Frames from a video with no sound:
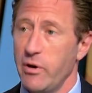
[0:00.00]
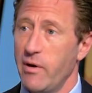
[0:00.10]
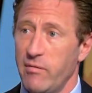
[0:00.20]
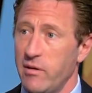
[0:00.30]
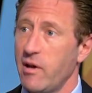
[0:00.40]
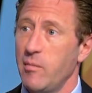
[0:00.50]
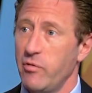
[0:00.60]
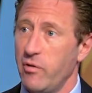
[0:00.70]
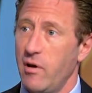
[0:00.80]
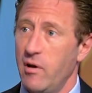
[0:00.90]
when you have the
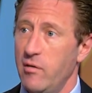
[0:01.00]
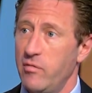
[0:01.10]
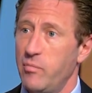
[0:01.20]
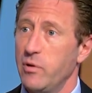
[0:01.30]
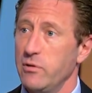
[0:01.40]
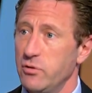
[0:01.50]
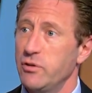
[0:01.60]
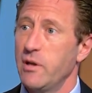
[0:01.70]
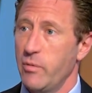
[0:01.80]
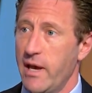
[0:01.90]
types of
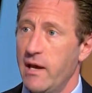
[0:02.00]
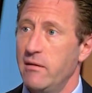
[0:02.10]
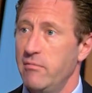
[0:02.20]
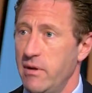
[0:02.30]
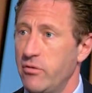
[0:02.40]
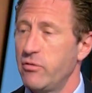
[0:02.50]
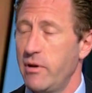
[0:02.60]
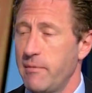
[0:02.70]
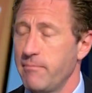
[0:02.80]
pollution that we had yesterday.